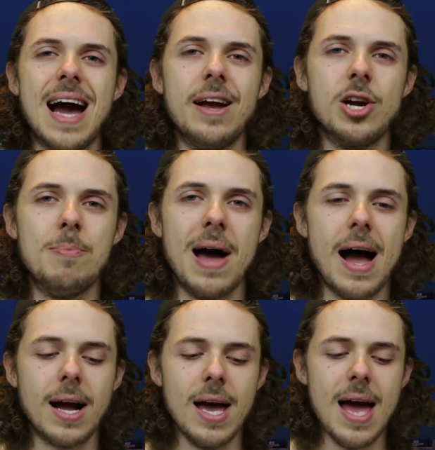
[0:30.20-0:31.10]
got your
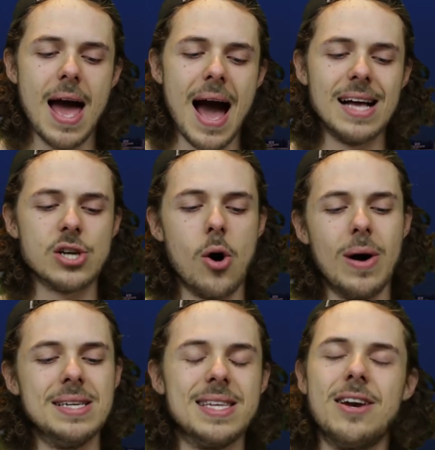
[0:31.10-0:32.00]
back. As
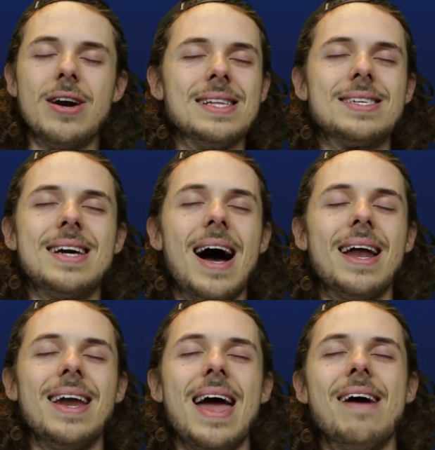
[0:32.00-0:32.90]
always, the internet's
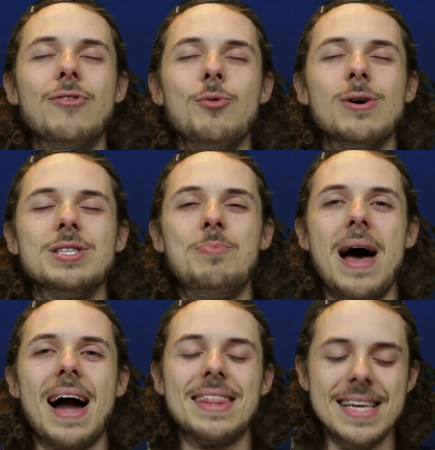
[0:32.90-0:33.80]
got everyone's
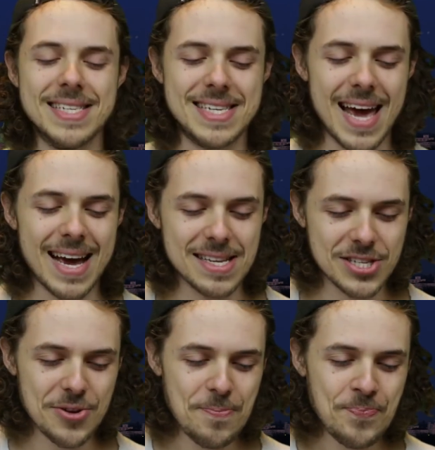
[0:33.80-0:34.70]
back these
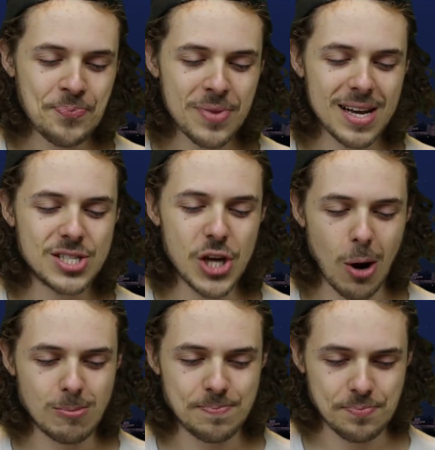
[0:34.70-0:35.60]
days.
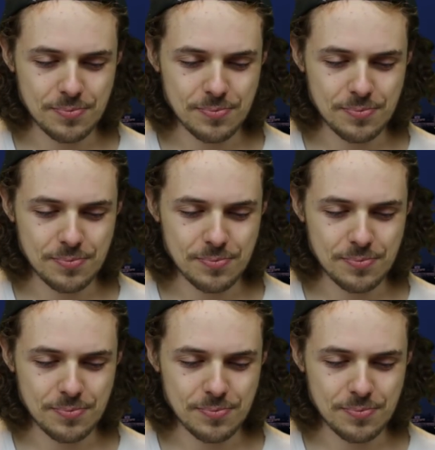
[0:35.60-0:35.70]
So,